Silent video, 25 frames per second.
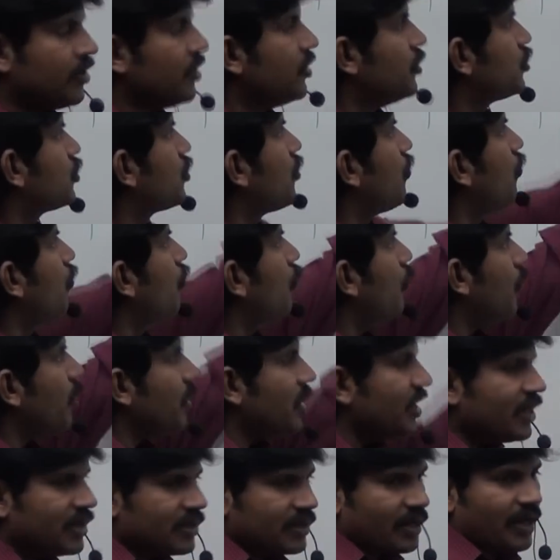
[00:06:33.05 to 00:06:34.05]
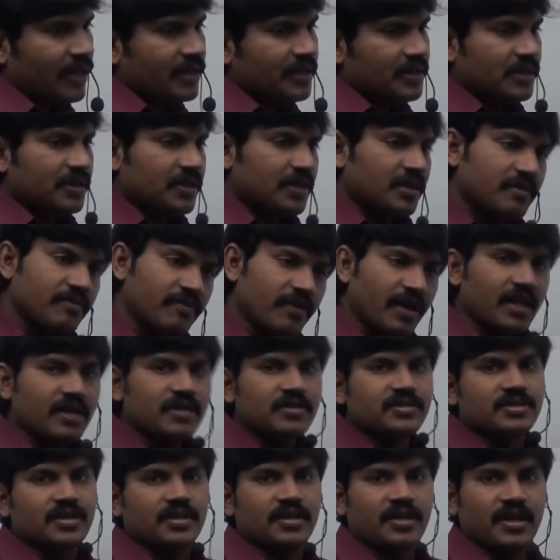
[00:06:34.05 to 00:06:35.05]
So only try,
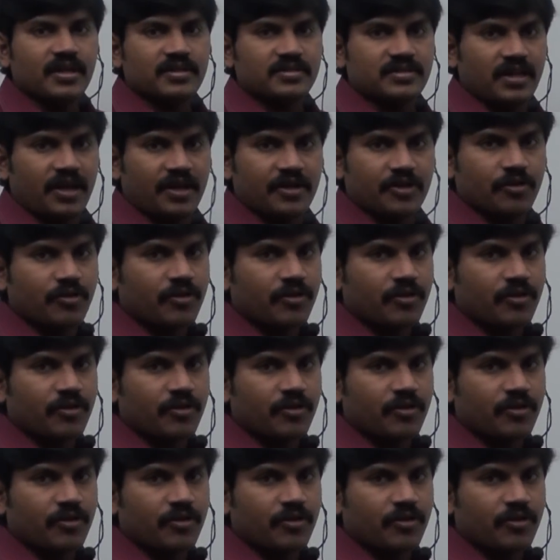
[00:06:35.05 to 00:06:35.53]
invalid syntax, right?